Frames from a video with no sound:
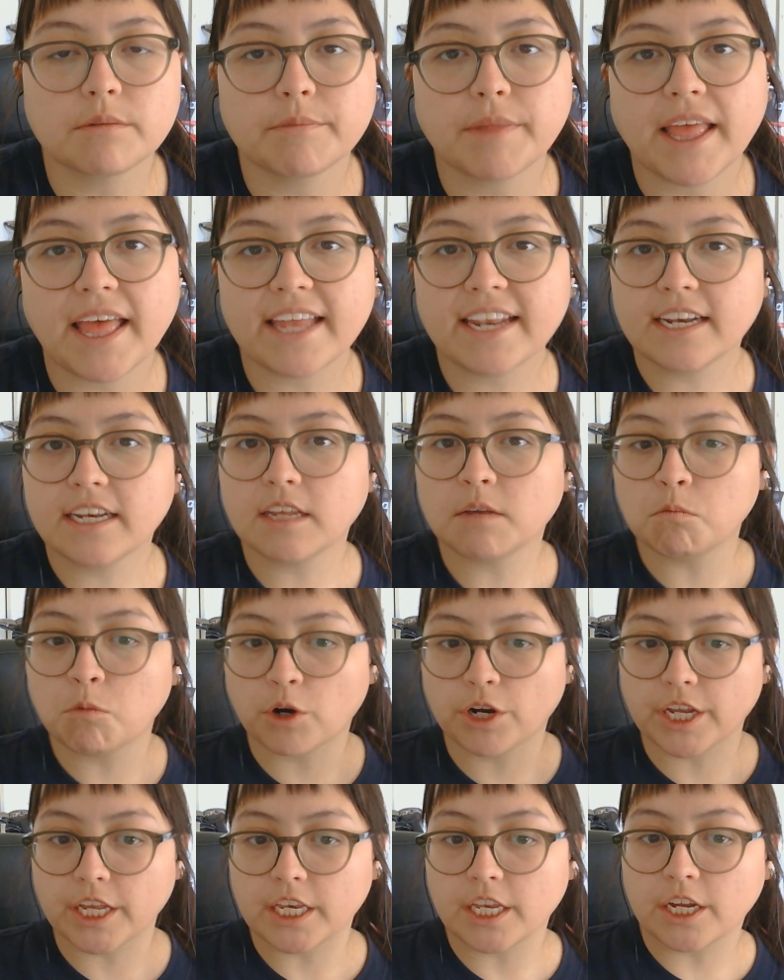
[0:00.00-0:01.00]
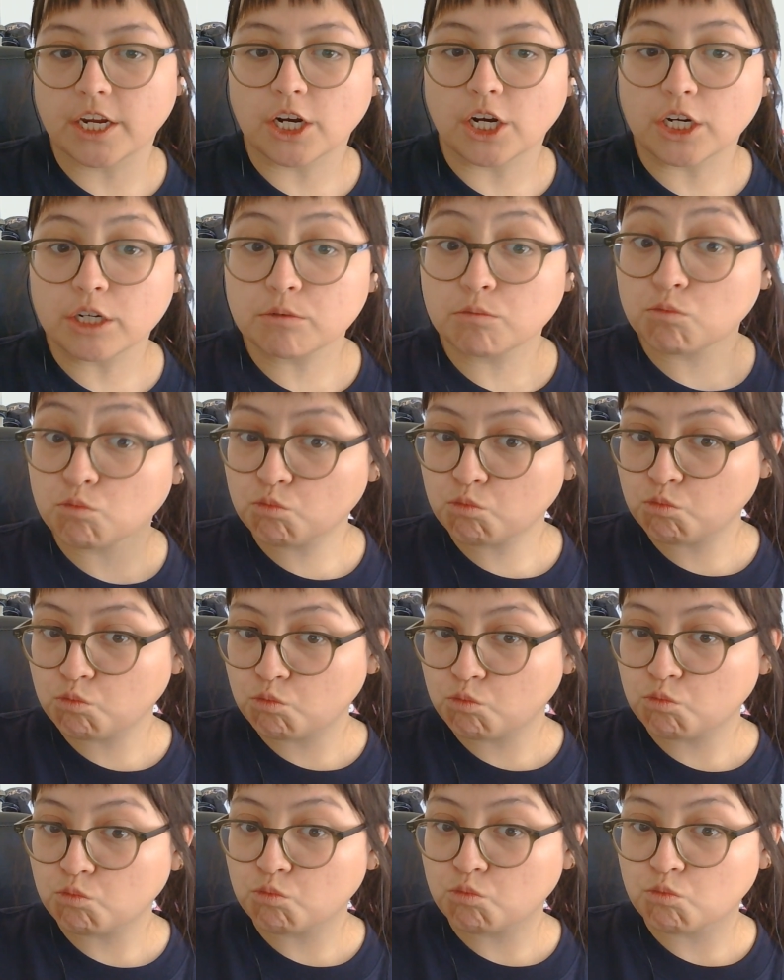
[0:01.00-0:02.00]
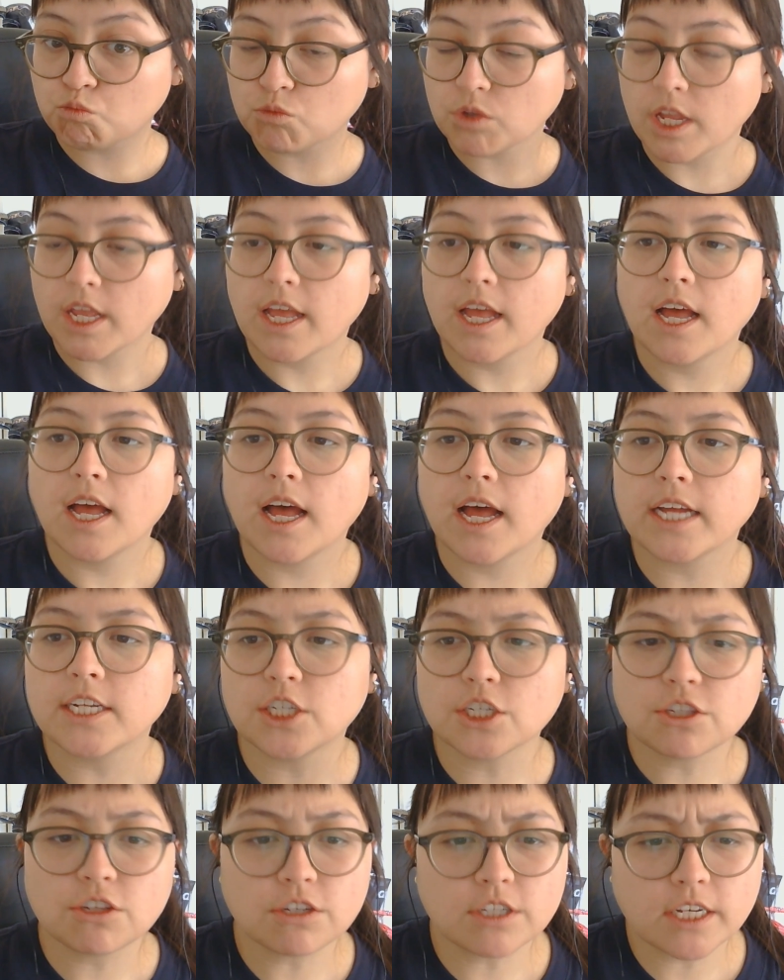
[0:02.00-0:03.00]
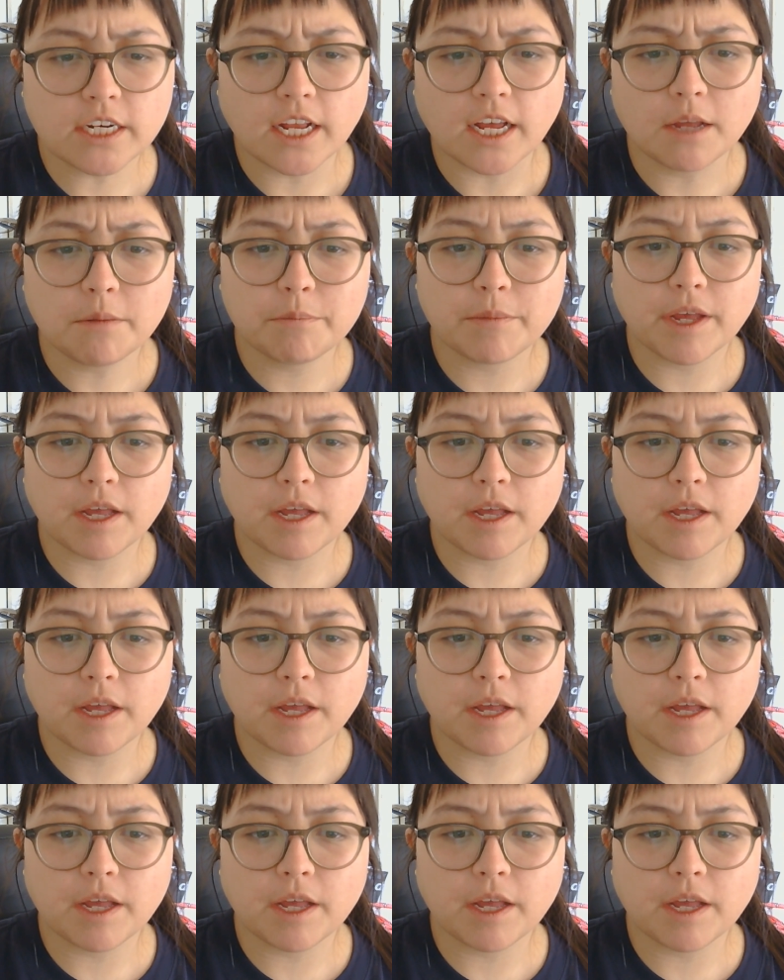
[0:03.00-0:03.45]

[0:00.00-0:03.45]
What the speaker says: Editing Morgan here. I just looked it up.